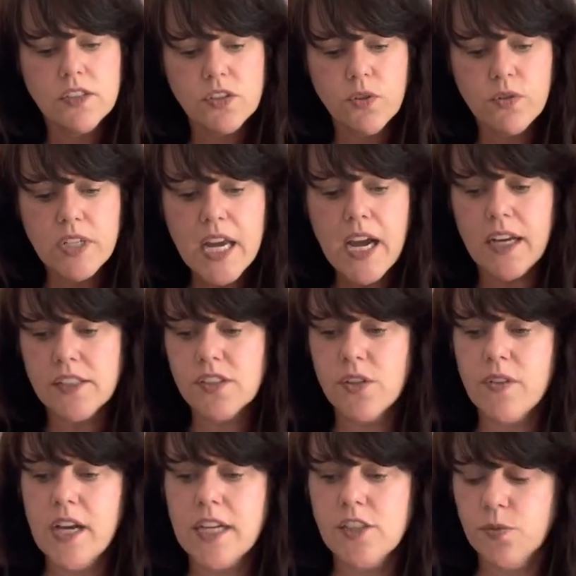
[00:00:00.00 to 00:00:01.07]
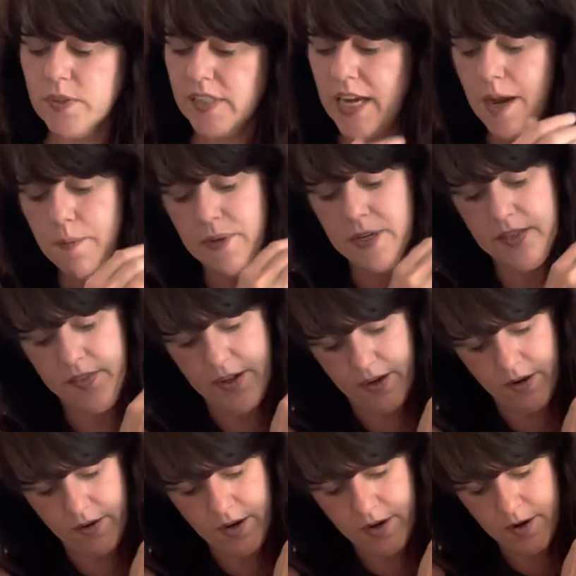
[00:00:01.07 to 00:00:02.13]
yeah, so that's what's happening
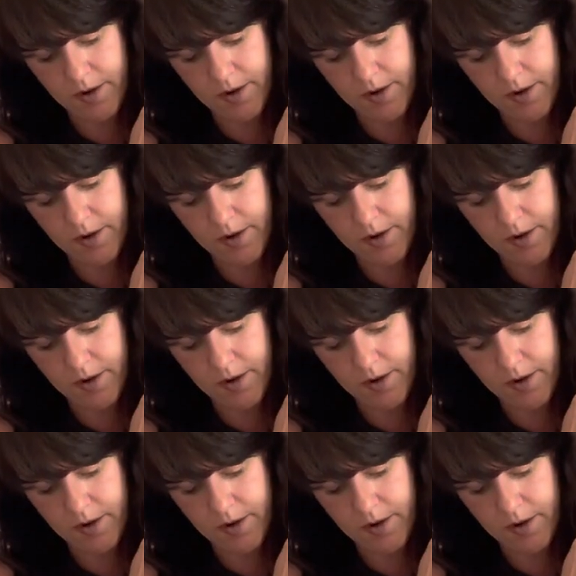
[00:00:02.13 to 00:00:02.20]
there.